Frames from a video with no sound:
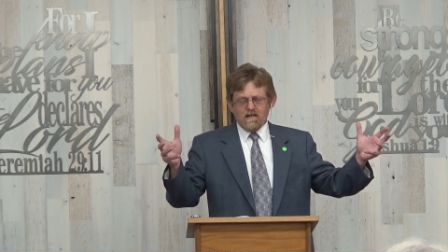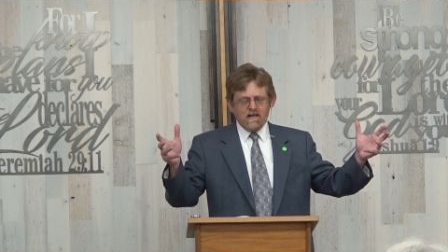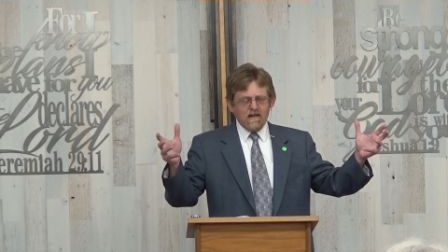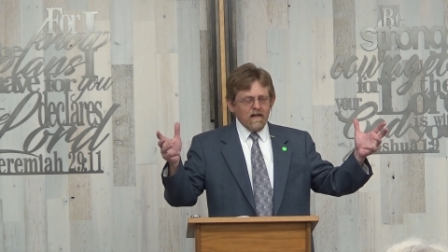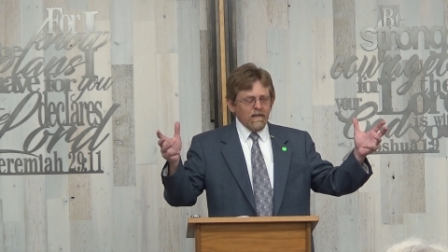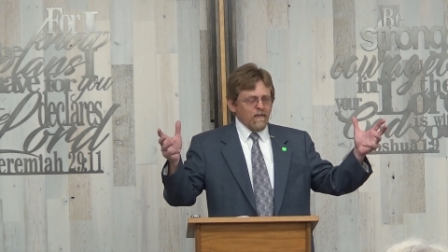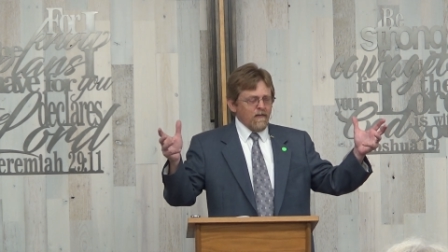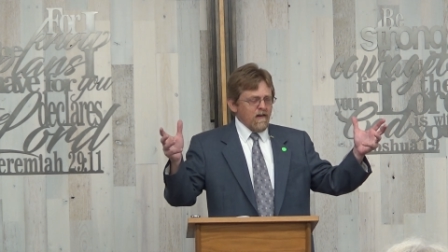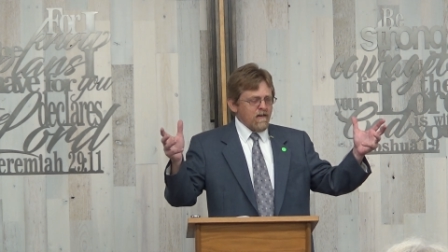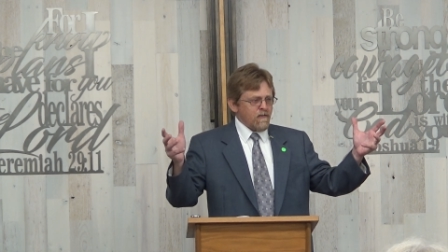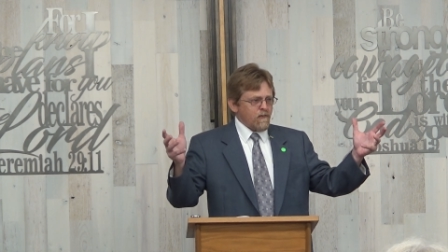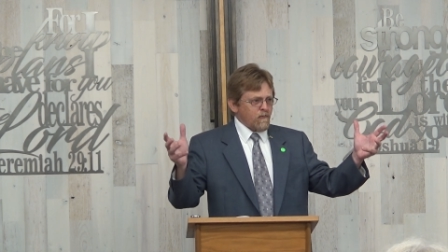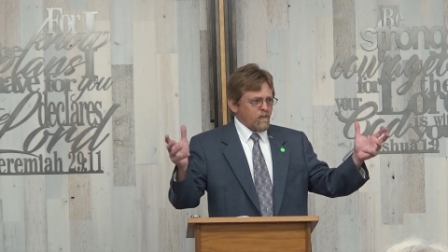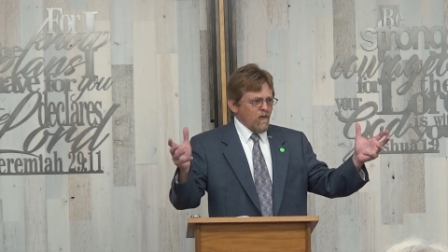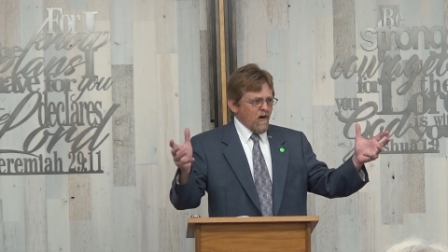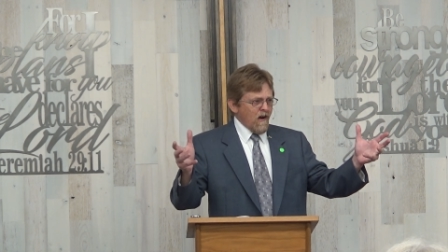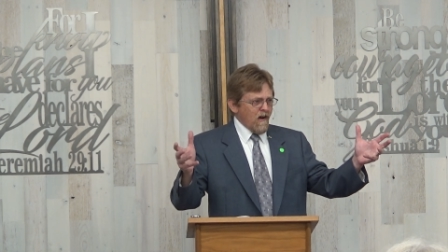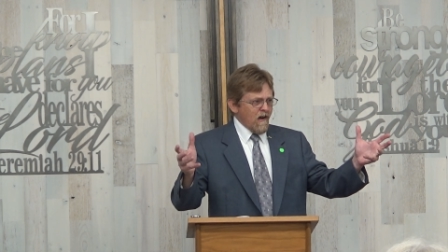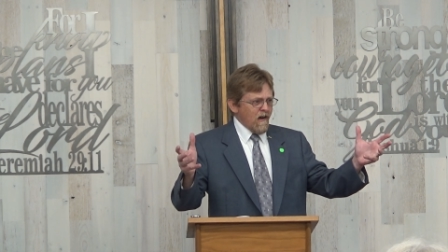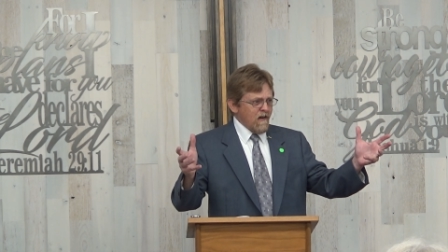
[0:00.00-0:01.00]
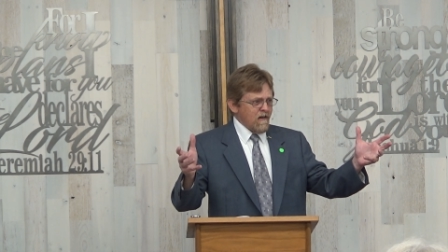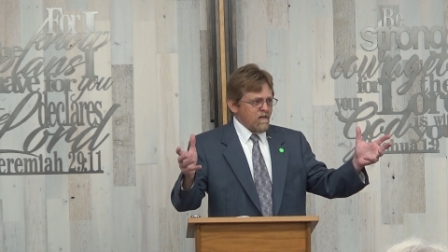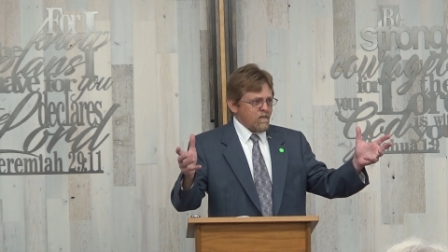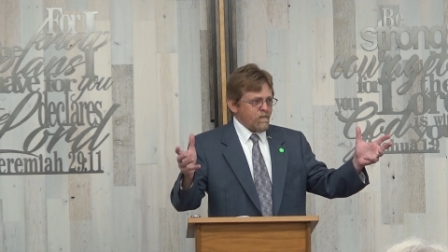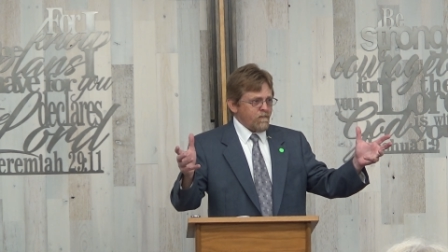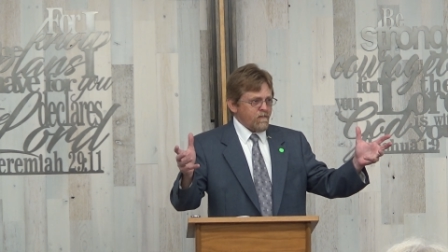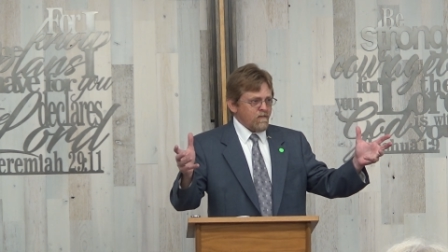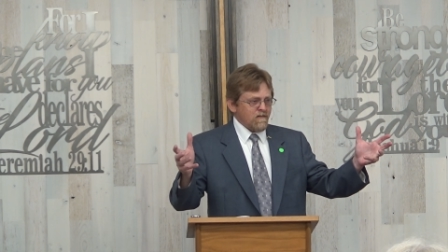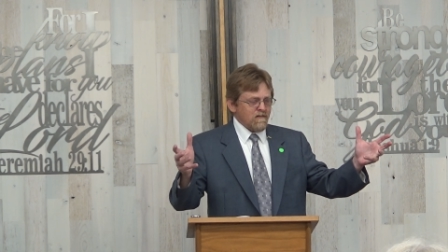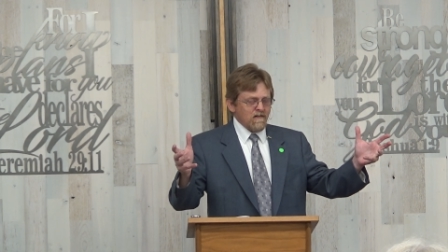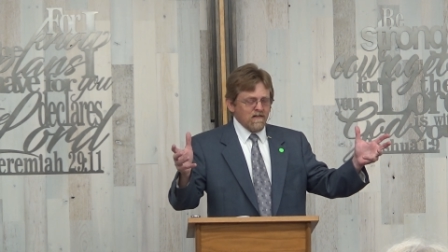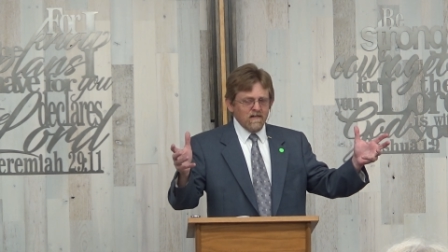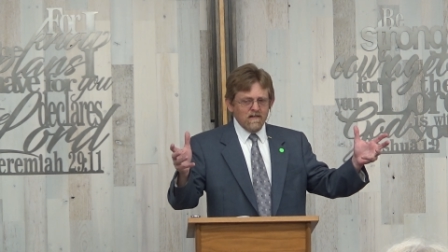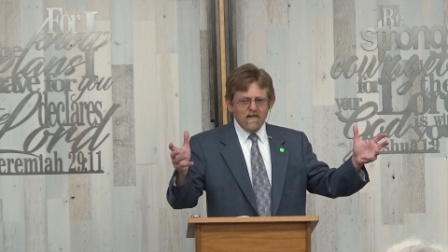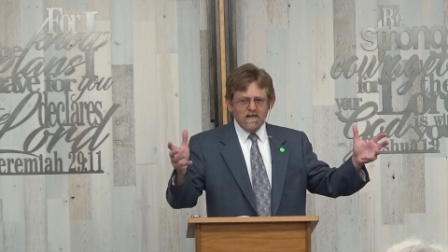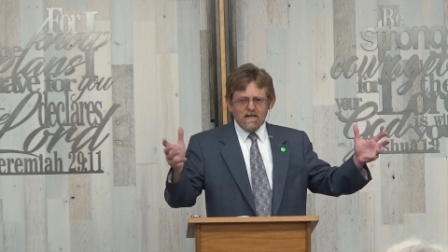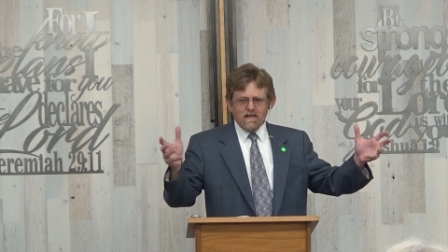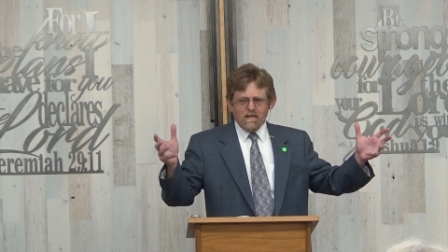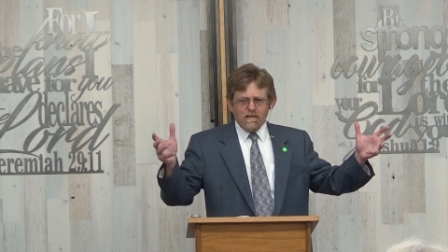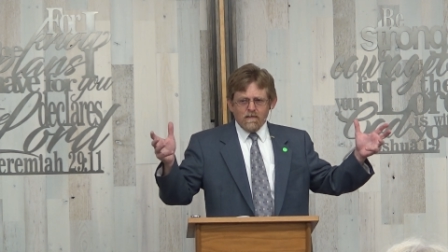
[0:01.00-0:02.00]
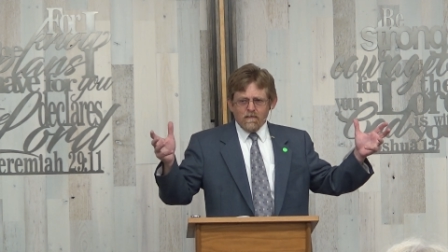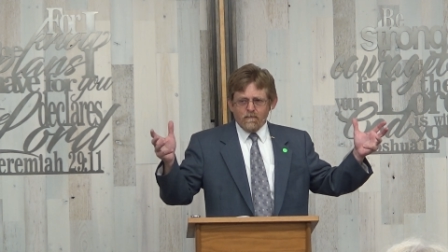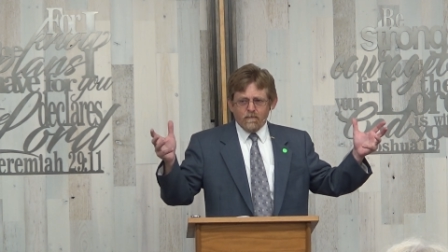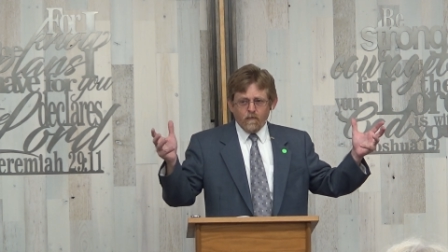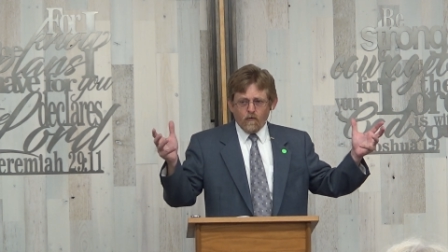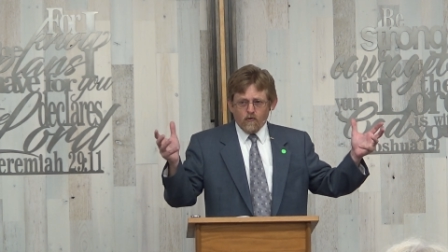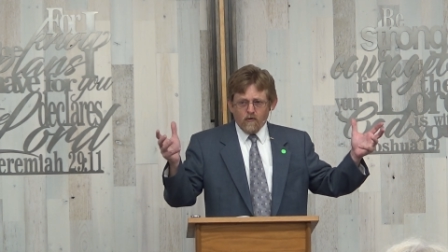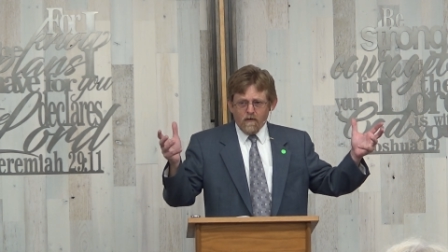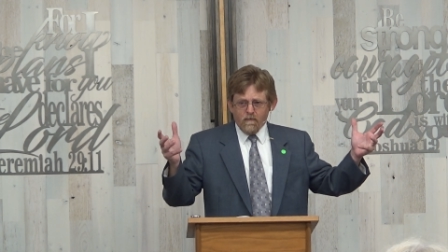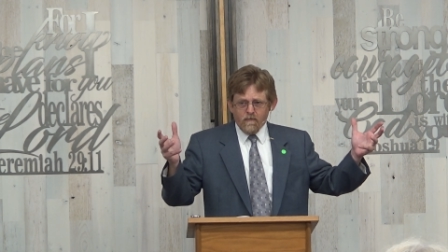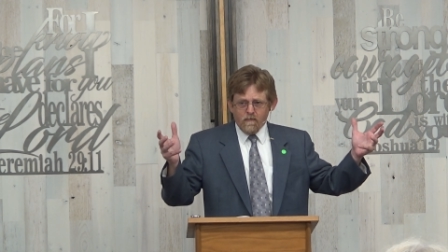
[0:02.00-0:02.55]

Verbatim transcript: And they thrive. Four